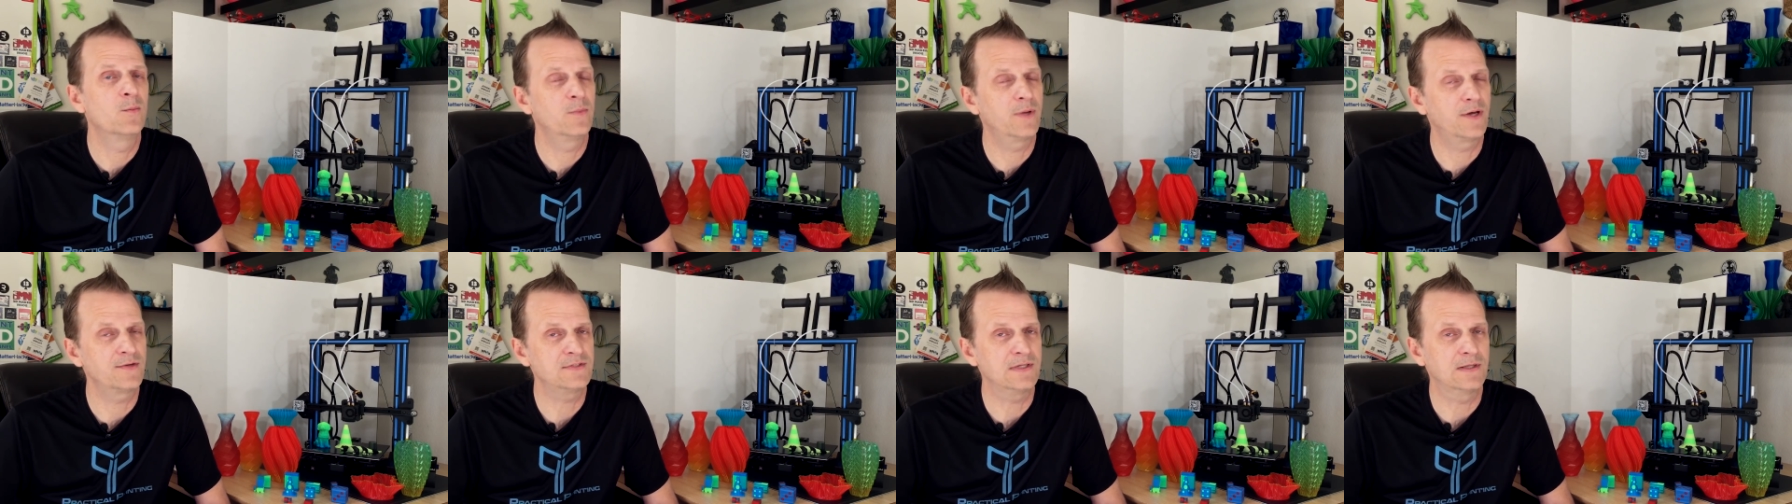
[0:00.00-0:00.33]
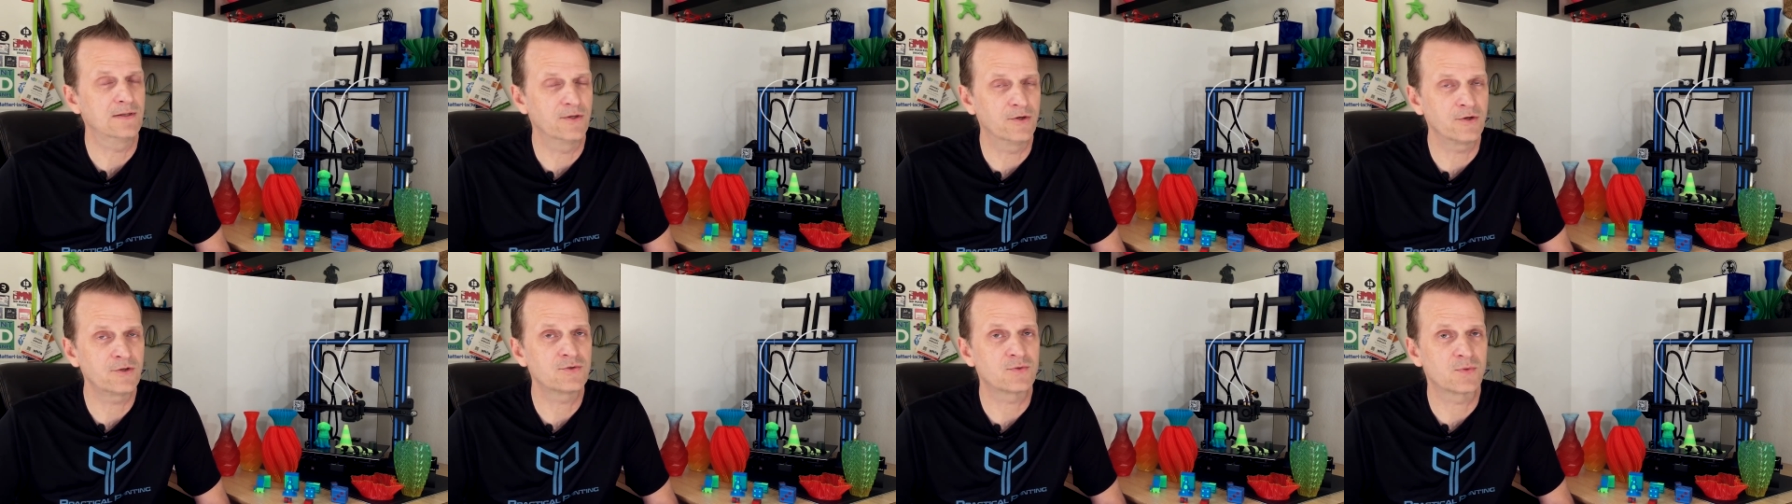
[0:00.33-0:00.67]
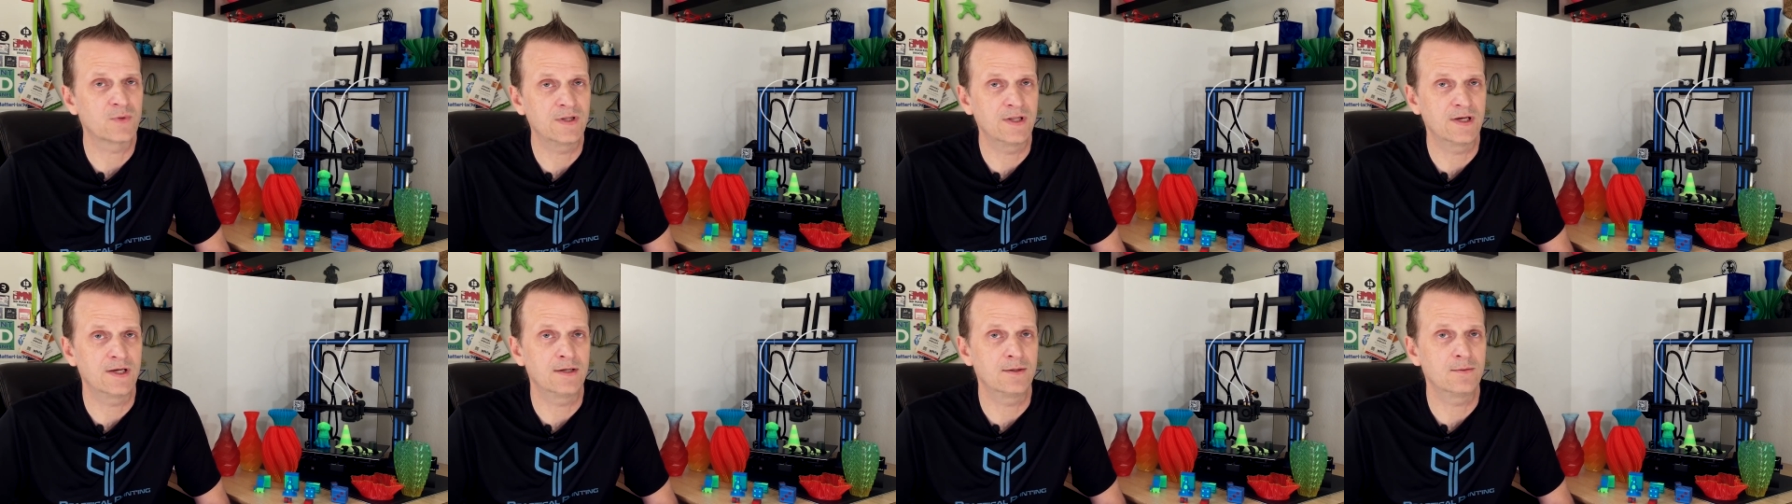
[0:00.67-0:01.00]
plus it looks
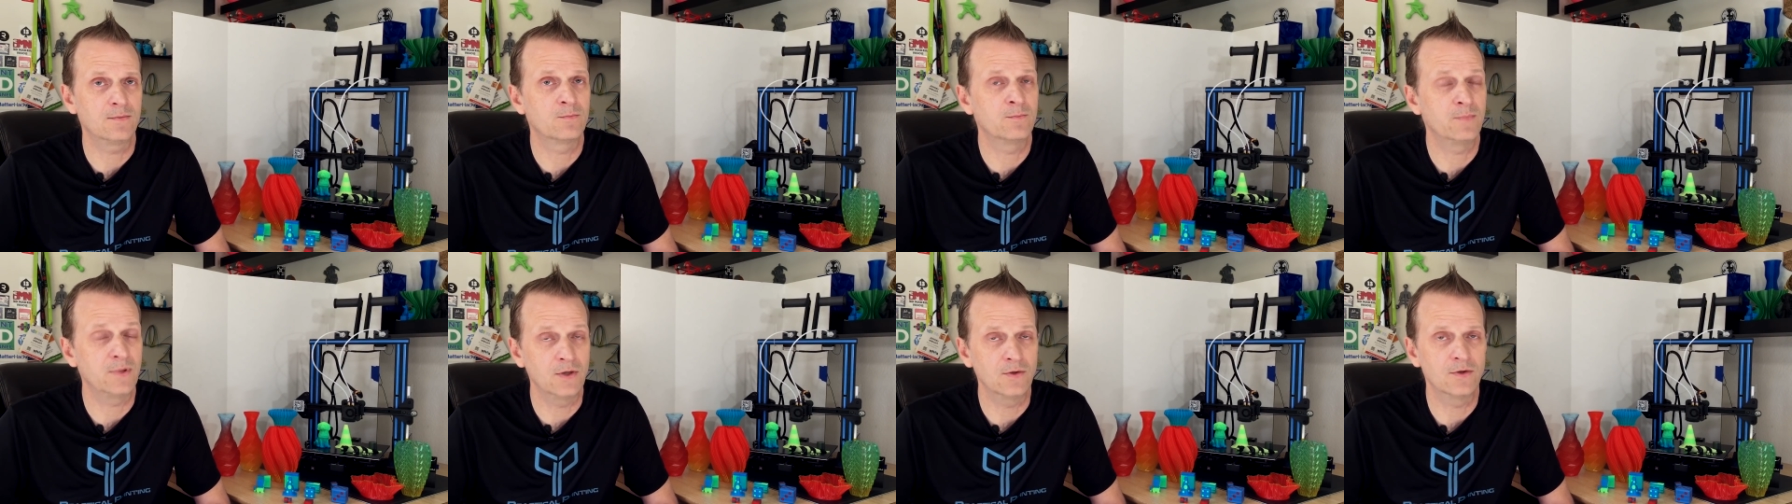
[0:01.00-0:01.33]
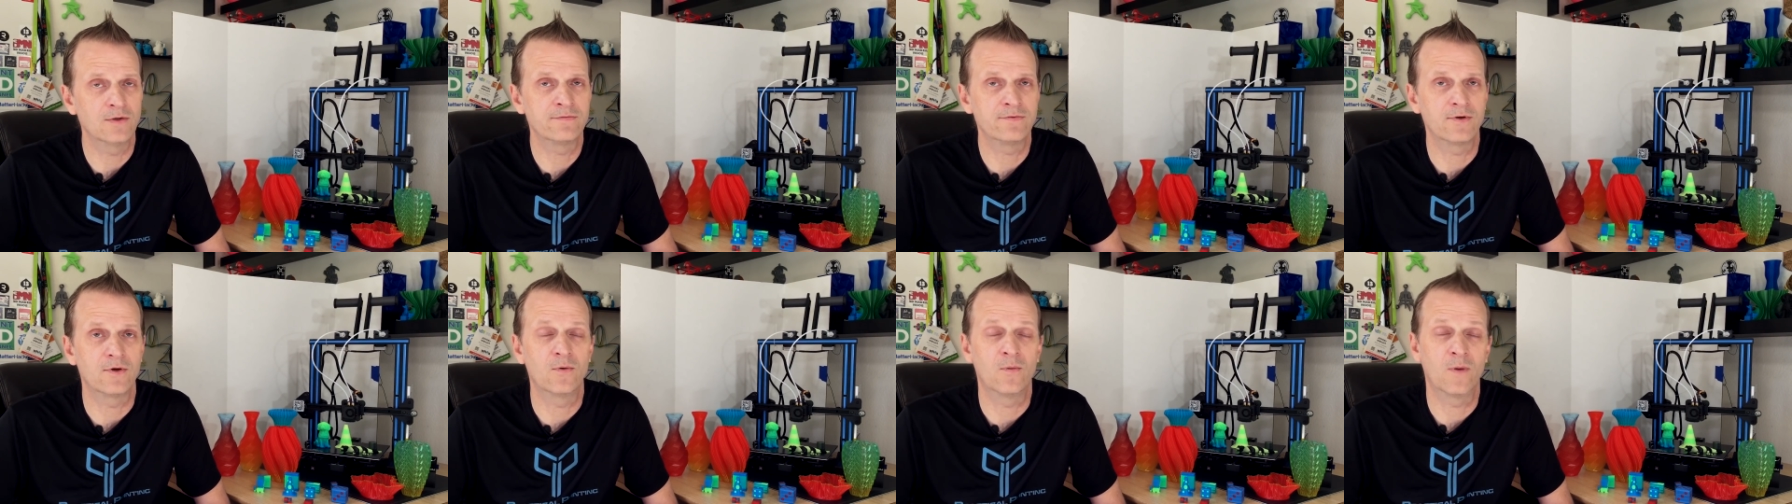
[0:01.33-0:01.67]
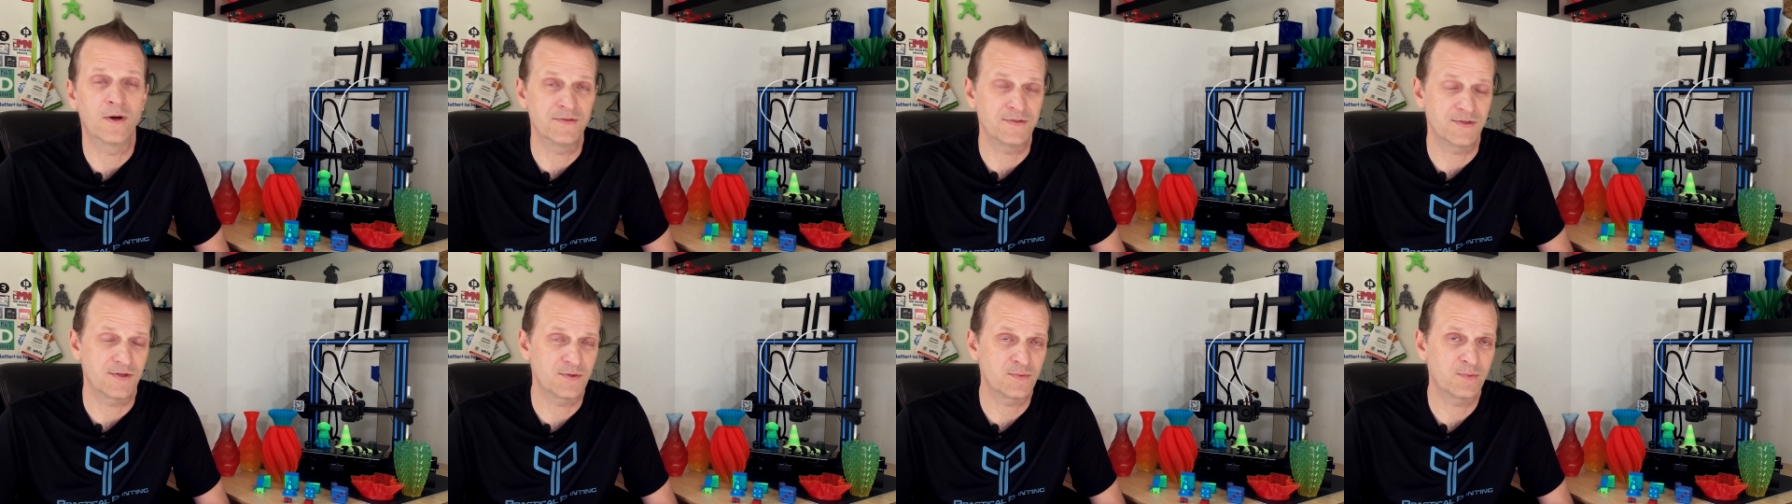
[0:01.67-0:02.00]
really beautiful
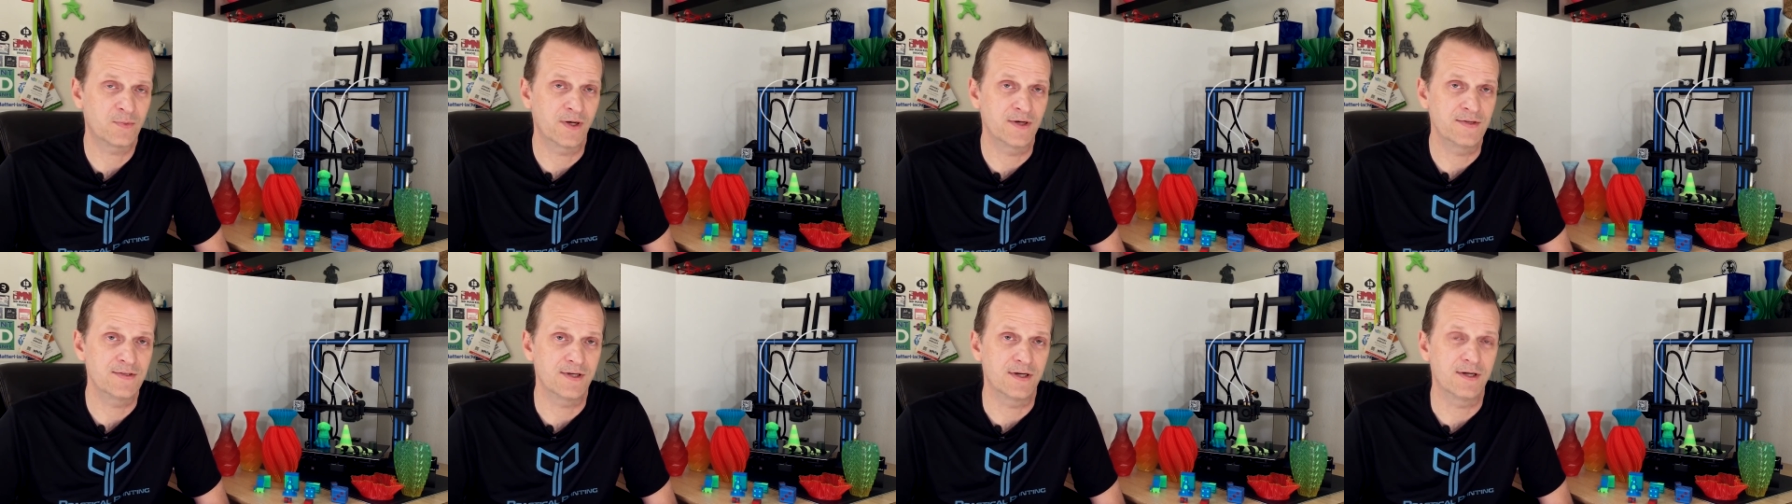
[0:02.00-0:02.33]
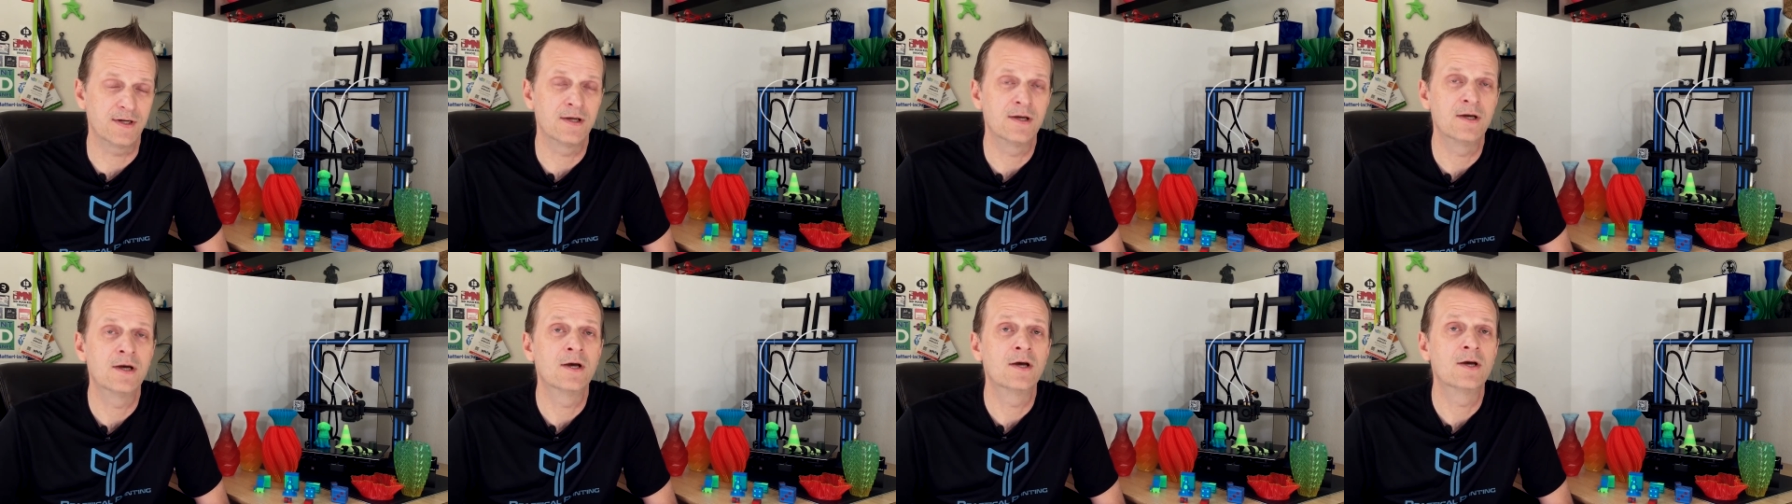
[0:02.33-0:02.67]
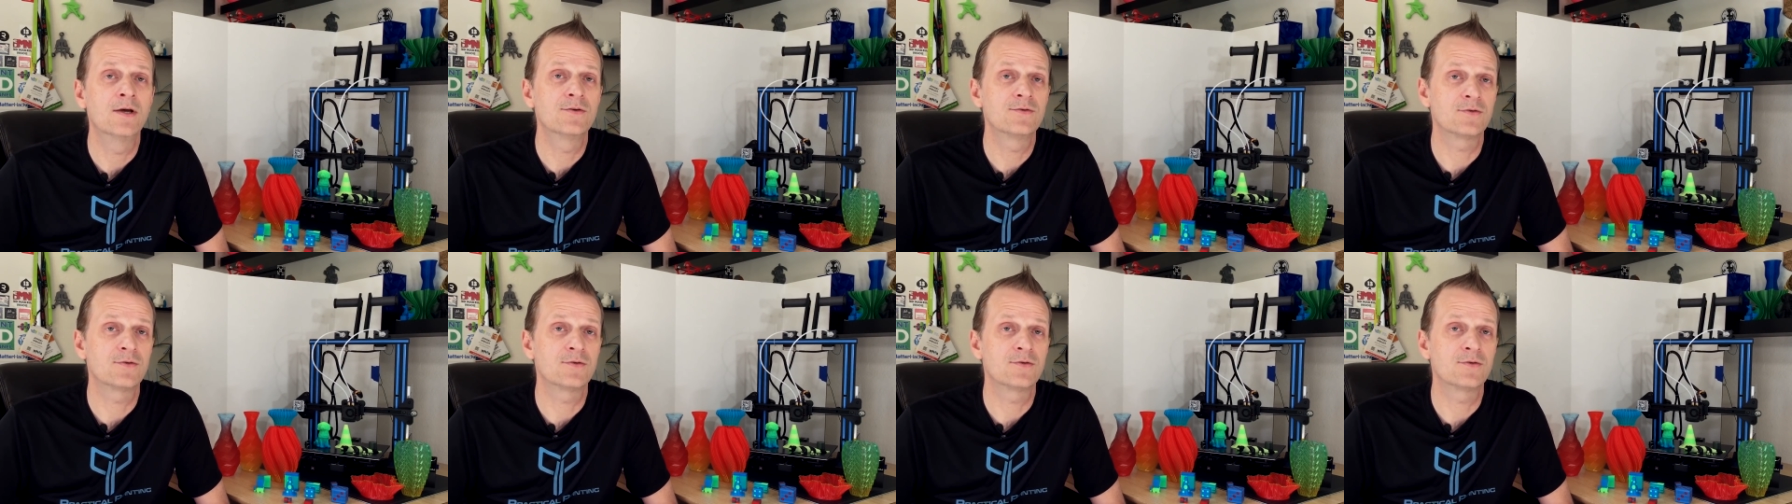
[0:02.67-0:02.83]
once it's printed.